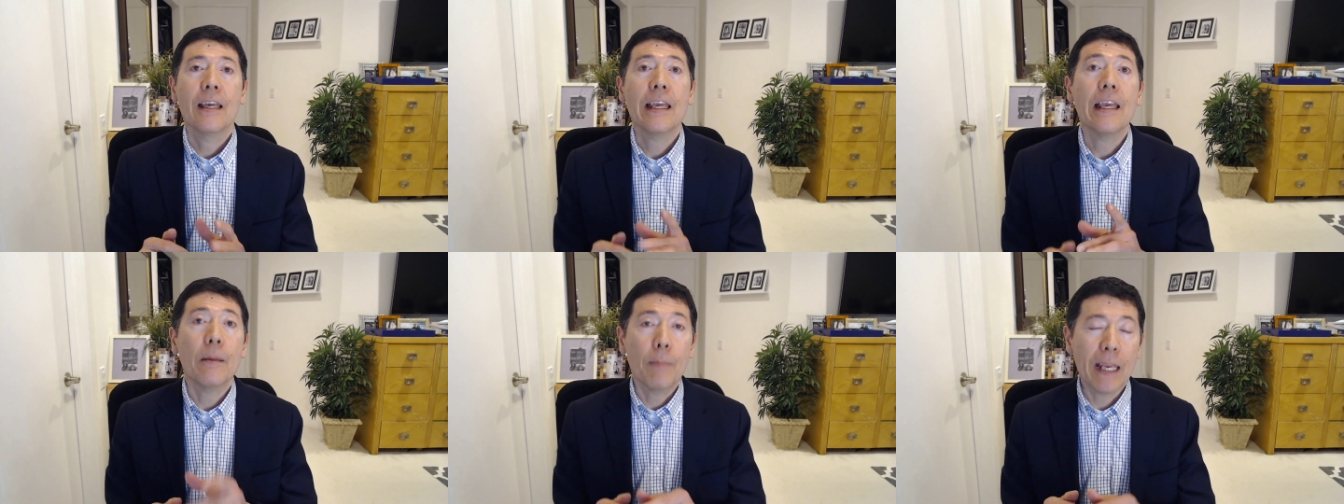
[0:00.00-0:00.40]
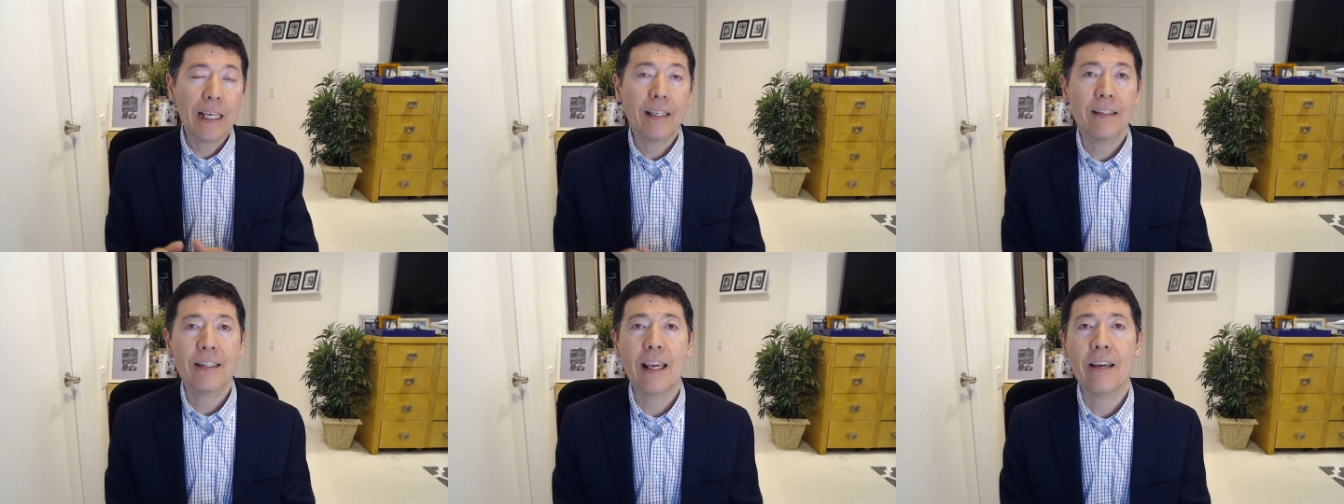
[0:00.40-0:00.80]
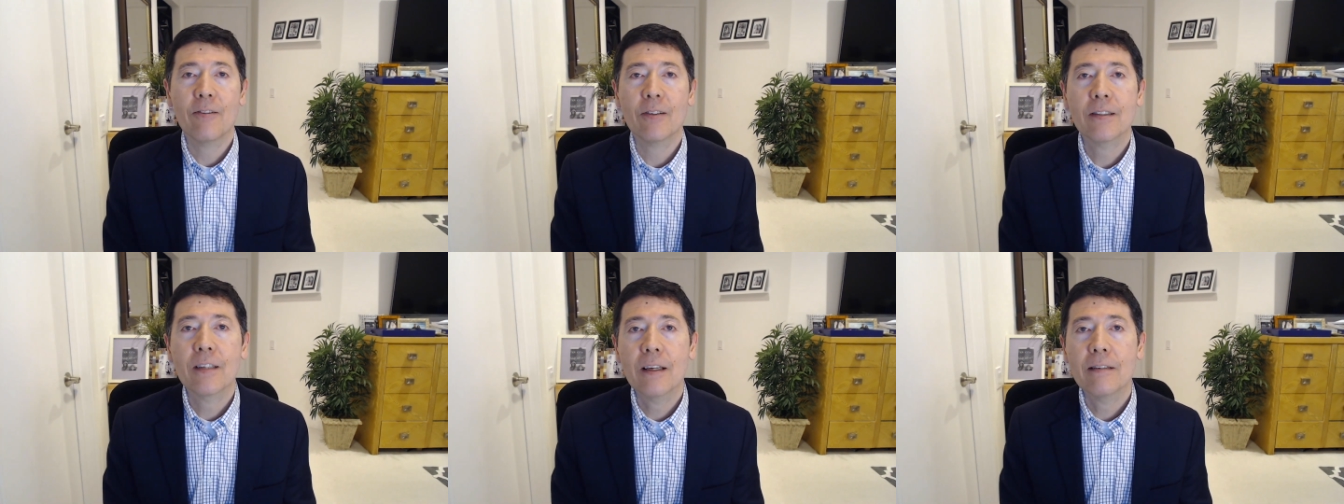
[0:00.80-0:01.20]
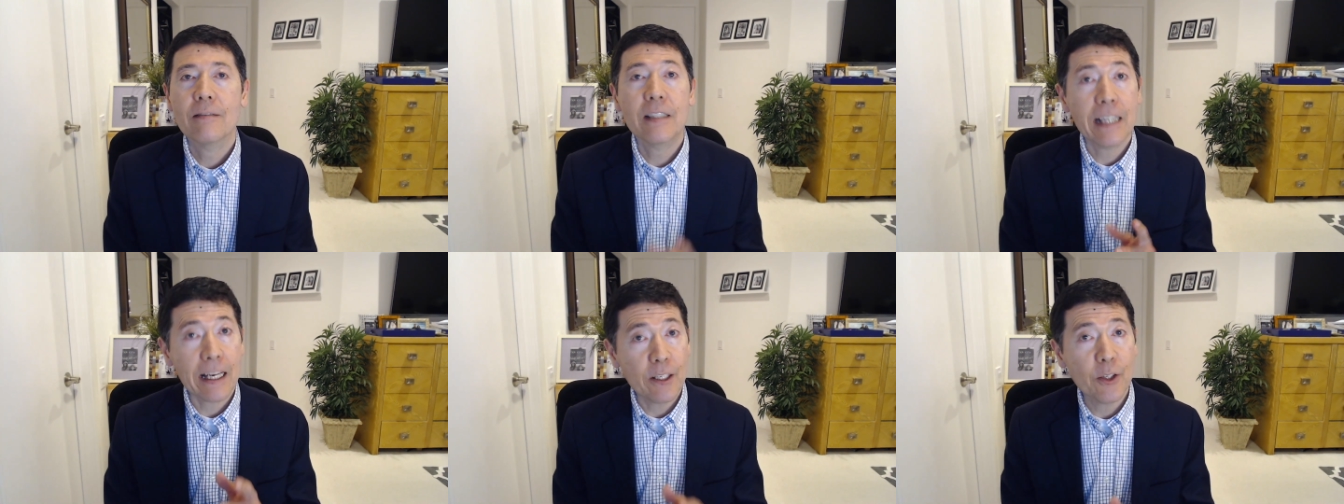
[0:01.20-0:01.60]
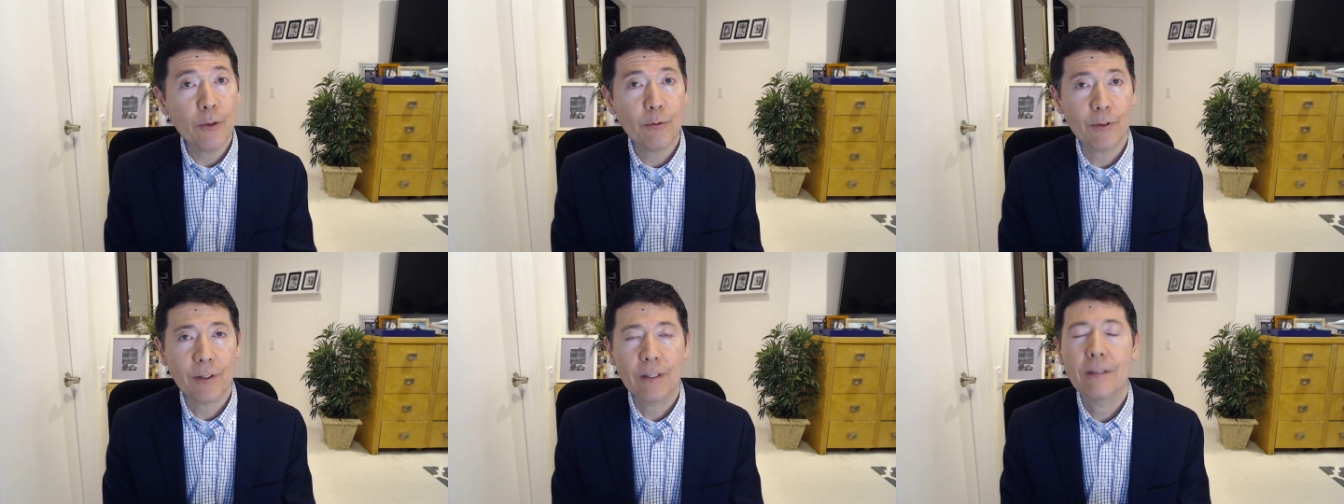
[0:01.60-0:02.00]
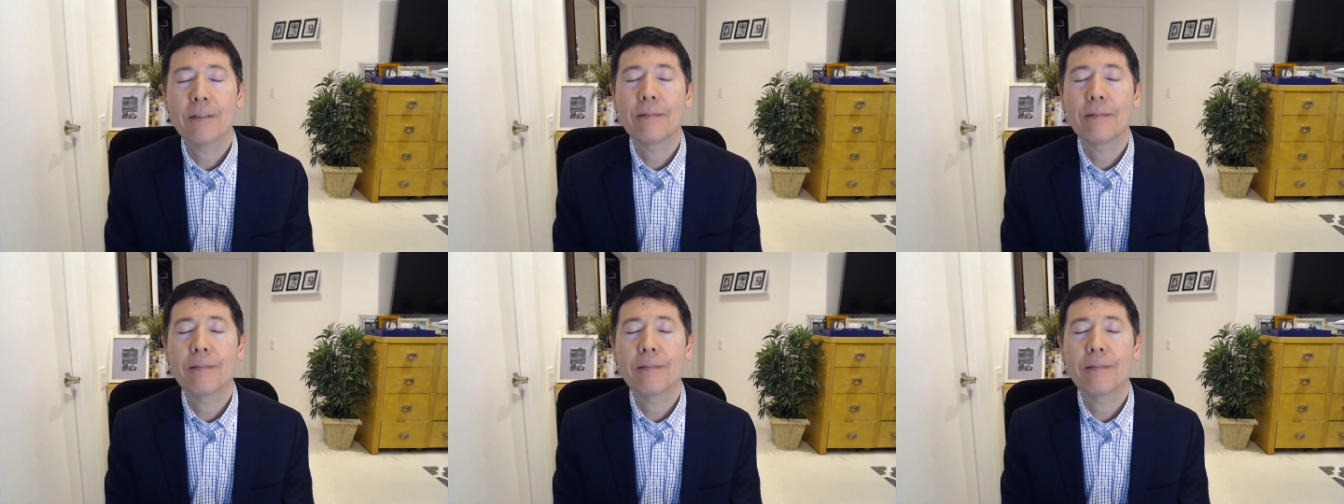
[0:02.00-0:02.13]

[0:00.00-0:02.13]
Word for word: in making sales. Stay tuned.